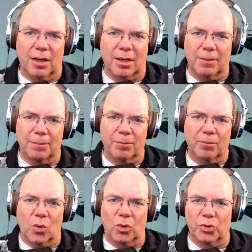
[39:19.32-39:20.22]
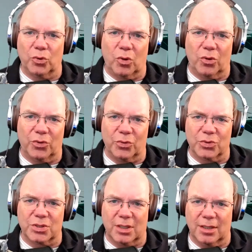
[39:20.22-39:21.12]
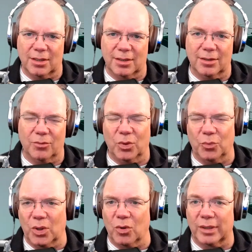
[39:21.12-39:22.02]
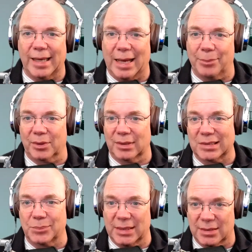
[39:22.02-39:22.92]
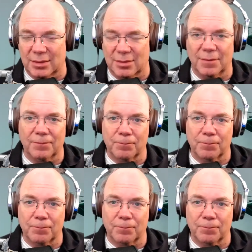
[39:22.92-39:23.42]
all those what we call capital expenses.